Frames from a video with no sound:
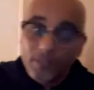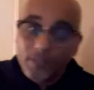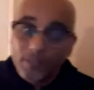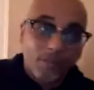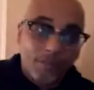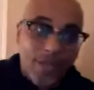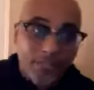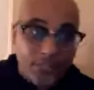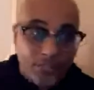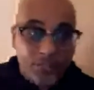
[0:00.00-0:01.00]
Some
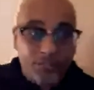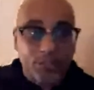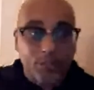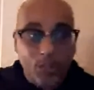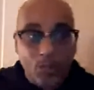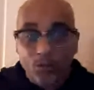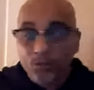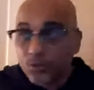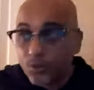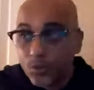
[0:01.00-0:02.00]
managers in some local
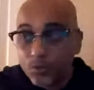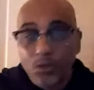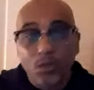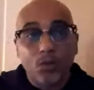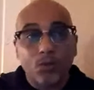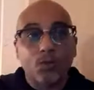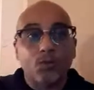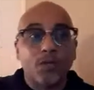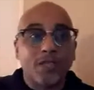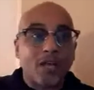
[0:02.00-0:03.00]
stores
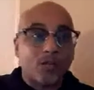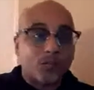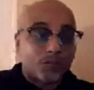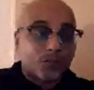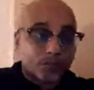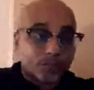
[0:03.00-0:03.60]
will allow you